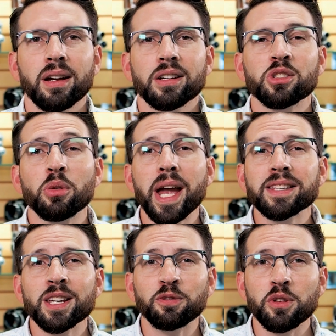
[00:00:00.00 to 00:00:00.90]
So
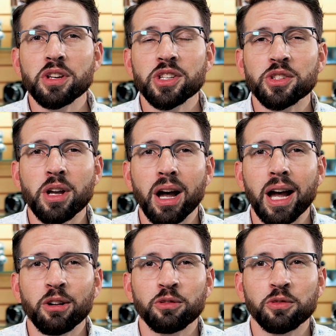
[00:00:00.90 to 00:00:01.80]
that's it for this
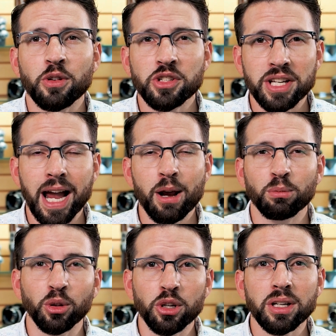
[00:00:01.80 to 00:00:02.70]
first
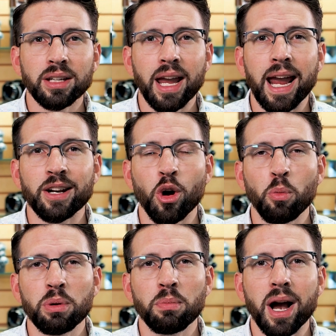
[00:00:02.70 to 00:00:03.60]
time look and
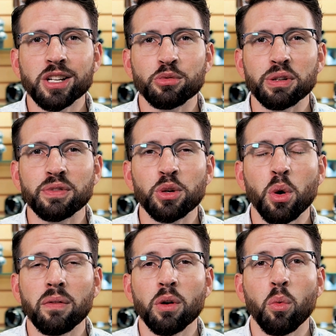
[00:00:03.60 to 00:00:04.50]
open box
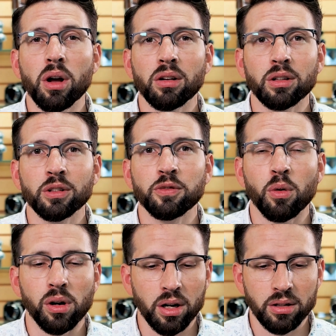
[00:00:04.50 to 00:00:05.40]
review of the
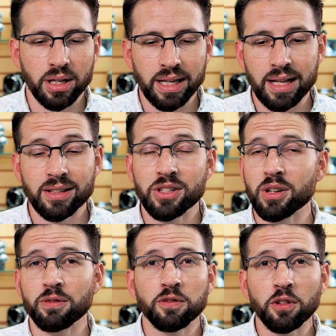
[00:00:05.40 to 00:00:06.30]
100-400. Again, this
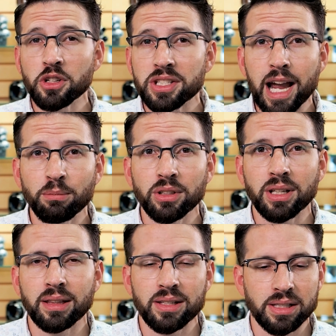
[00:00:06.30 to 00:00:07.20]
is our first time
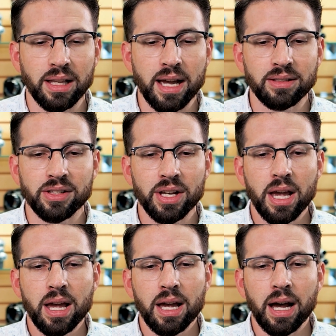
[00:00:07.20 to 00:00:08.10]
look at this lens.
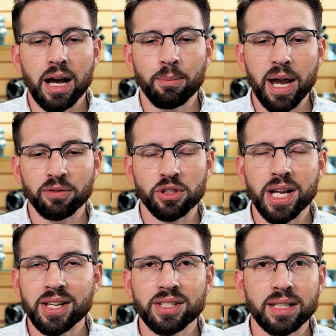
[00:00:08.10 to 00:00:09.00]
After
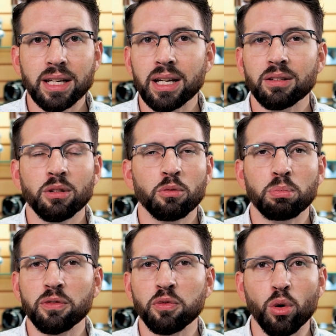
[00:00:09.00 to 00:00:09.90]
testing it,
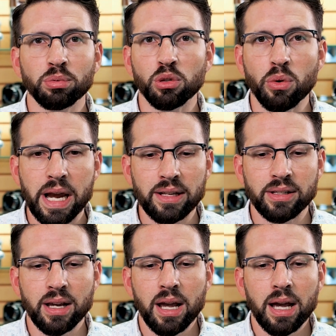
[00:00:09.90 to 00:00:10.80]
performed great.